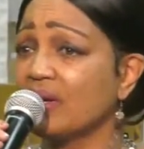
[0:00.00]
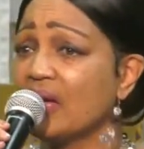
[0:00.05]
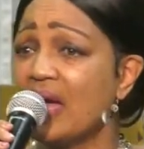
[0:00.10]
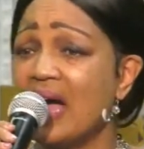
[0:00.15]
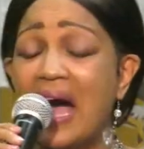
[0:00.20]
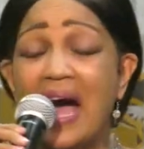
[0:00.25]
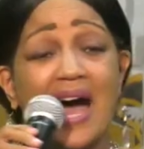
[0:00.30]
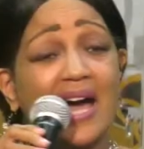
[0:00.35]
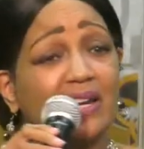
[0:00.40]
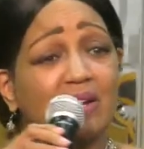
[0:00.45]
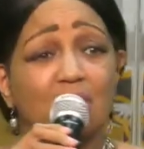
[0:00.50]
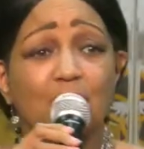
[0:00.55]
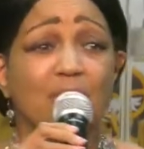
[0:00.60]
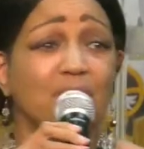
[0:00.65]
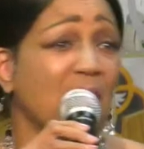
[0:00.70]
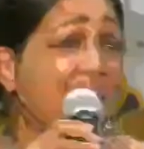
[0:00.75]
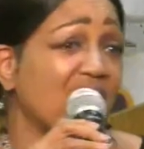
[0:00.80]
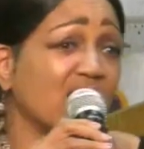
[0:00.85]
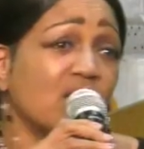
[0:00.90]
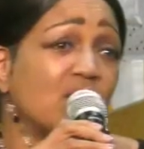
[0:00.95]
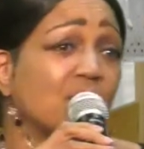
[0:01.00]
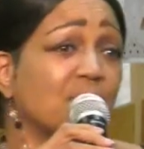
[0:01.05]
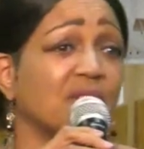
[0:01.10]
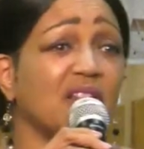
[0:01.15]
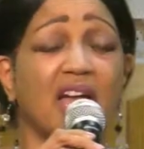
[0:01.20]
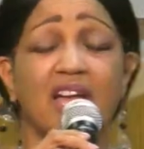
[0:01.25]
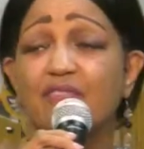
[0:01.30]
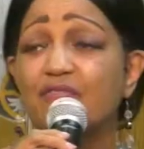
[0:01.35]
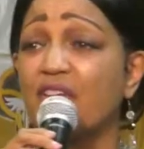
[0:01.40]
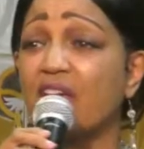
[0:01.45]
I don't
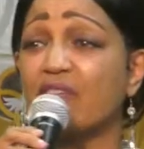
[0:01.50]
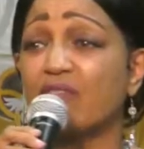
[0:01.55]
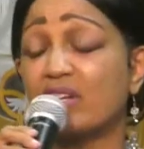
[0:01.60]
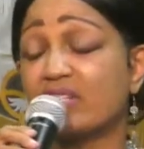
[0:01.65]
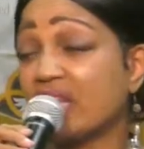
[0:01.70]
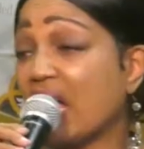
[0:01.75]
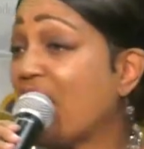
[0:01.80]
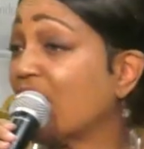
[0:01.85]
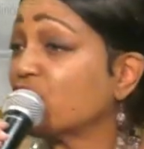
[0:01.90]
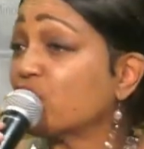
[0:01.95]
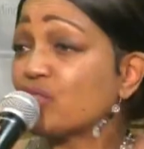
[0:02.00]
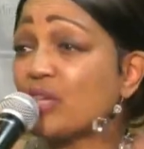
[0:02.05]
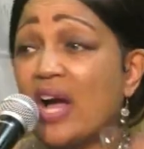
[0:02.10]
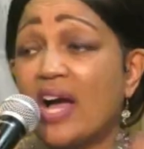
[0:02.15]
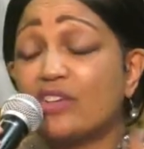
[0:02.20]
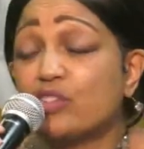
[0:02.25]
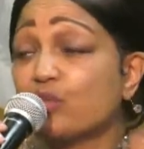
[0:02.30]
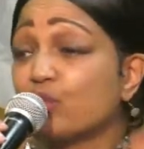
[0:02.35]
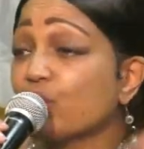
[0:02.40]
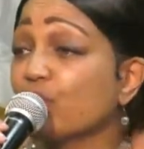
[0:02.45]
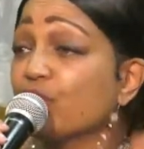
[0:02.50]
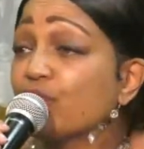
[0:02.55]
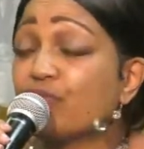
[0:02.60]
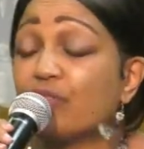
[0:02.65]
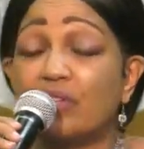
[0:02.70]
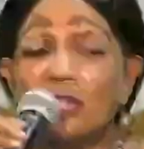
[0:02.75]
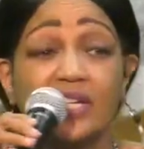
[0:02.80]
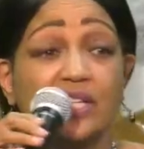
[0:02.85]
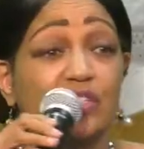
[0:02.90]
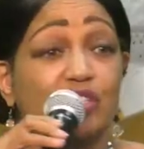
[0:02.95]
play favorites. I
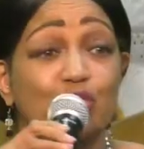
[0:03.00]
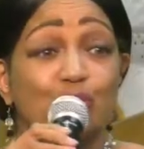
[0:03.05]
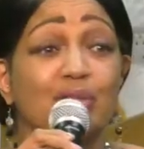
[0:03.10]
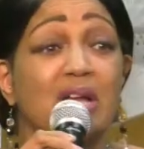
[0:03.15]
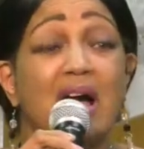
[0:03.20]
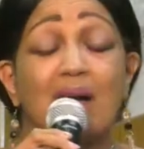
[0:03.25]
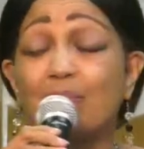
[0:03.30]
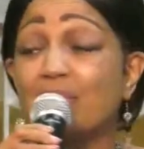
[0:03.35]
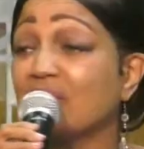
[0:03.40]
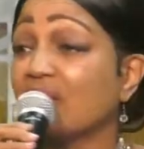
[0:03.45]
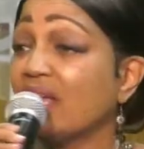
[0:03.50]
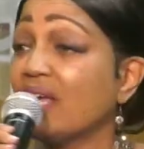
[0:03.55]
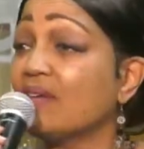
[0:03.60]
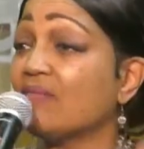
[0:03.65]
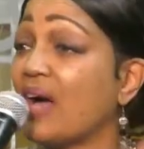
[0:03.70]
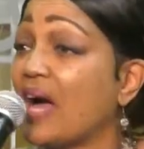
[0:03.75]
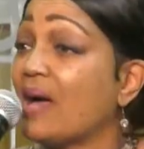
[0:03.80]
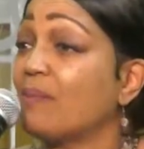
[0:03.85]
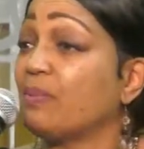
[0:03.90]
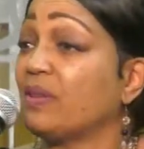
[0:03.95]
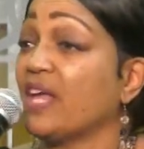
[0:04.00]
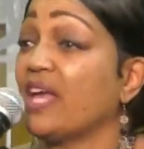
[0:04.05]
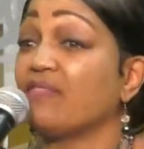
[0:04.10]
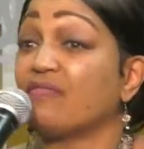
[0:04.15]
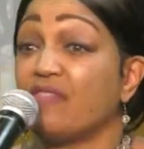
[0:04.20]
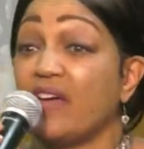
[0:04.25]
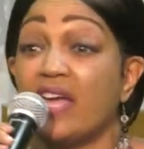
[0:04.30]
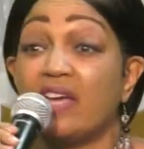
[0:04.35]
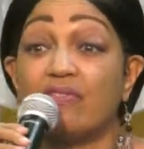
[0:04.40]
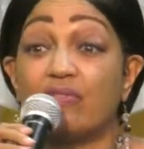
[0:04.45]
truthfully do not believe I play
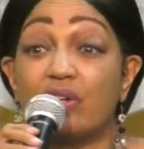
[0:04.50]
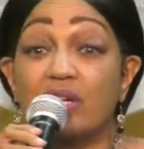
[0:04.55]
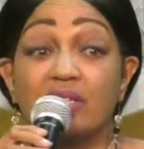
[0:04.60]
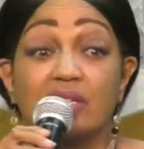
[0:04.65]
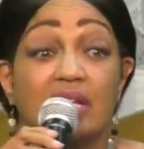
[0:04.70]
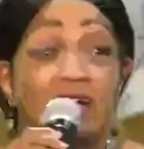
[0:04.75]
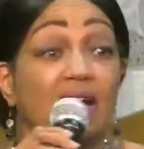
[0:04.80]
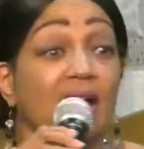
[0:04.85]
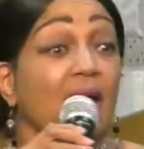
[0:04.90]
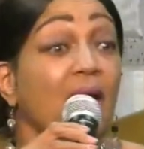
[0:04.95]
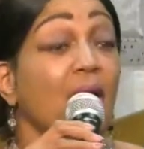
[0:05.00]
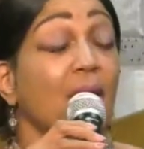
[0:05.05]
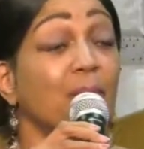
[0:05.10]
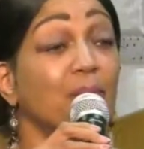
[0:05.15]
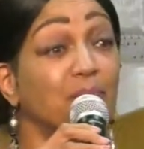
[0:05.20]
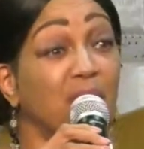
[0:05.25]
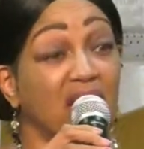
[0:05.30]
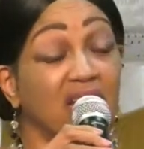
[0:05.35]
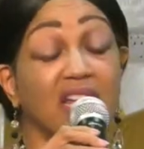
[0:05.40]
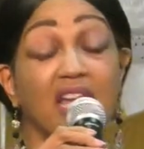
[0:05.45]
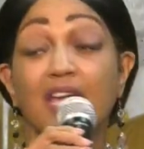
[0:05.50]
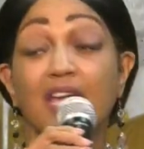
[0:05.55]
favorite. But it